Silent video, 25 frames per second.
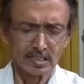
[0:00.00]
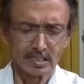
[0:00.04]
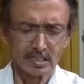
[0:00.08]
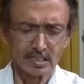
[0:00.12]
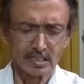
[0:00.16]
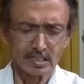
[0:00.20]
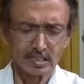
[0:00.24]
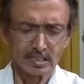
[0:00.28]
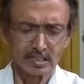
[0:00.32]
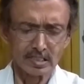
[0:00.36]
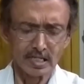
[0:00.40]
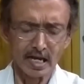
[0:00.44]

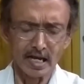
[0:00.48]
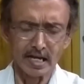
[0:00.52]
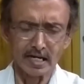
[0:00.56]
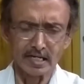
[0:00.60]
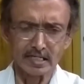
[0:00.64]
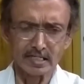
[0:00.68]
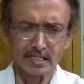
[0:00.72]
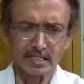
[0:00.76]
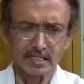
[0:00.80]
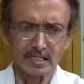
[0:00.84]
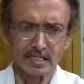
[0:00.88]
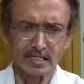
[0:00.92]
that
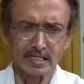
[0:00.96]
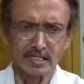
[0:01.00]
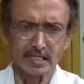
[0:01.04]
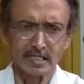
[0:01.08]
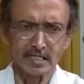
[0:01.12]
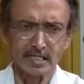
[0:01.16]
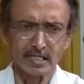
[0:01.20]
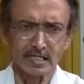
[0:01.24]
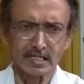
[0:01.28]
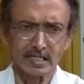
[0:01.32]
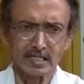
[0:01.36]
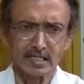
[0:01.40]

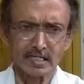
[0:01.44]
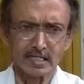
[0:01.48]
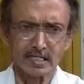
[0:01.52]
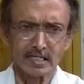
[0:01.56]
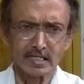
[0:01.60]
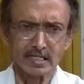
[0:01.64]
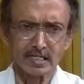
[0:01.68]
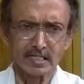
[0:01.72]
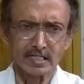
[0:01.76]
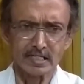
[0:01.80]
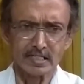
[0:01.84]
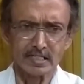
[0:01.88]

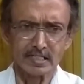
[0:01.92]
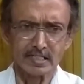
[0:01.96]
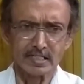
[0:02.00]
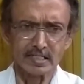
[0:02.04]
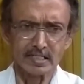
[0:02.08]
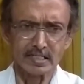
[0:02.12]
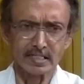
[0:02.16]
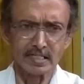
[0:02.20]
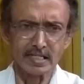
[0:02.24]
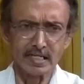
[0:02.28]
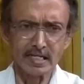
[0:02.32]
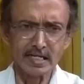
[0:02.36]

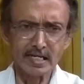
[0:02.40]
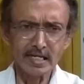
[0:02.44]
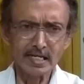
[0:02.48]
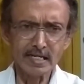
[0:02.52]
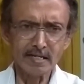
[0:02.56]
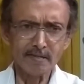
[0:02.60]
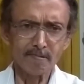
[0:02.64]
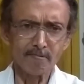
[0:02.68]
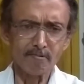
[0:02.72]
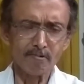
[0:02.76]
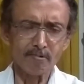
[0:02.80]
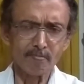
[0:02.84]

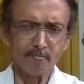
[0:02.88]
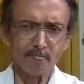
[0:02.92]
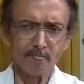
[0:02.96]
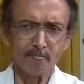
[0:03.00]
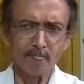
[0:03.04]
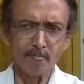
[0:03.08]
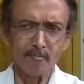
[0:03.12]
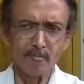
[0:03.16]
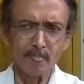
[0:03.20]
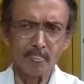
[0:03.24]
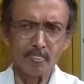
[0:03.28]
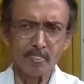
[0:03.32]
they
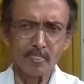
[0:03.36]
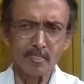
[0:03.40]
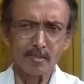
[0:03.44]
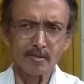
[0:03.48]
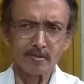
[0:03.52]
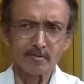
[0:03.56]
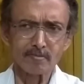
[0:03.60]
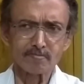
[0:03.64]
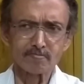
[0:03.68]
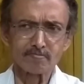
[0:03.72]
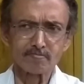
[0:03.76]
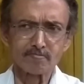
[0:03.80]

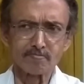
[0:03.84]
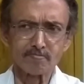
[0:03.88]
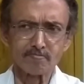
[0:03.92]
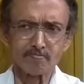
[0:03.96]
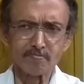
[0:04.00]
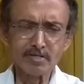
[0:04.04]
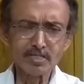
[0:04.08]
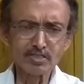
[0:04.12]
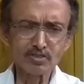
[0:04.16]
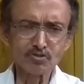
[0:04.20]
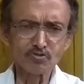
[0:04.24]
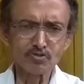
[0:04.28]

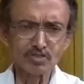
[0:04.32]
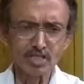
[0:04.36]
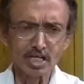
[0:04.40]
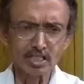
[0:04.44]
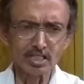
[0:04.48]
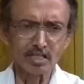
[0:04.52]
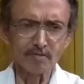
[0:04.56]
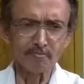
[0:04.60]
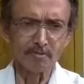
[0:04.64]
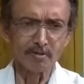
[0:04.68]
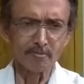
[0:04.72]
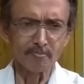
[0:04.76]
mix with other
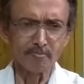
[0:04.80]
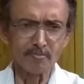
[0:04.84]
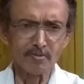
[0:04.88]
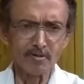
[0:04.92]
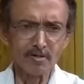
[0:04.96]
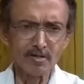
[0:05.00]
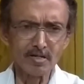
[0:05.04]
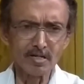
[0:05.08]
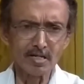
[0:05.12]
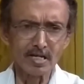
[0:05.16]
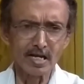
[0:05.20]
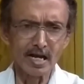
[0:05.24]

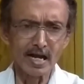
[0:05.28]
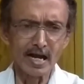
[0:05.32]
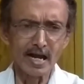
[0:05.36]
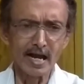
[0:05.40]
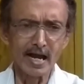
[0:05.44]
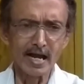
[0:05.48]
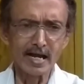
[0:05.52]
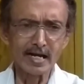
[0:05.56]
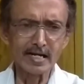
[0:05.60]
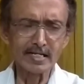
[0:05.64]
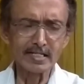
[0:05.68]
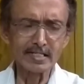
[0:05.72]
people
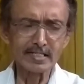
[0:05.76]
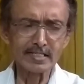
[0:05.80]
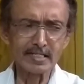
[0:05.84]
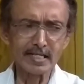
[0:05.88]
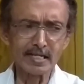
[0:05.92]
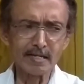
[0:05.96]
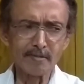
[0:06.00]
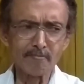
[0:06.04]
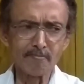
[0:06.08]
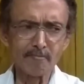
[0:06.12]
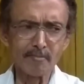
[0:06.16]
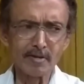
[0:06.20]
and
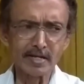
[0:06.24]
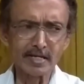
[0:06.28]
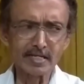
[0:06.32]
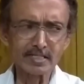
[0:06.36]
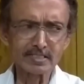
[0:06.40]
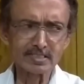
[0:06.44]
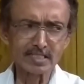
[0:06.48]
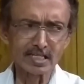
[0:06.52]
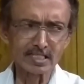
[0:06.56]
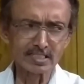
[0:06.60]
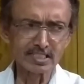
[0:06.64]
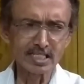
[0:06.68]
they make it
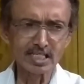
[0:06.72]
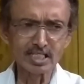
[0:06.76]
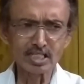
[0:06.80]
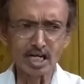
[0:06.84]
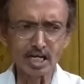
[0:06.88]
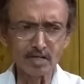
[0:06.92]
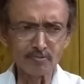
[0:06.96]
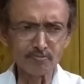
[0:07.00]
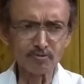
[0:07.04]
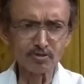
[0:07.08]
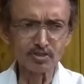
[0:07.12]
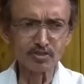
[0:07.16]
such an
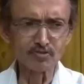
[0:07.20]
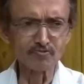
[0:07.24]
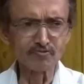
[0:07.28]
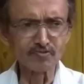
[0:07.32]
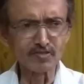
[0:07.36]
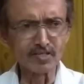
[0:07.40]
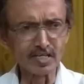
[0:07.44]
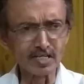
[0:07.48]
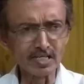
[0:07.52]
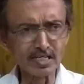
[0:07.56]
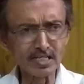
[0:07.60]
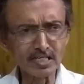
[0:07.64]

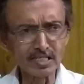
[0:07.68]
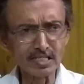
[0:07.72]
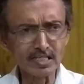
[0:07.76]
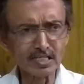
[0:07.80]
atmosphere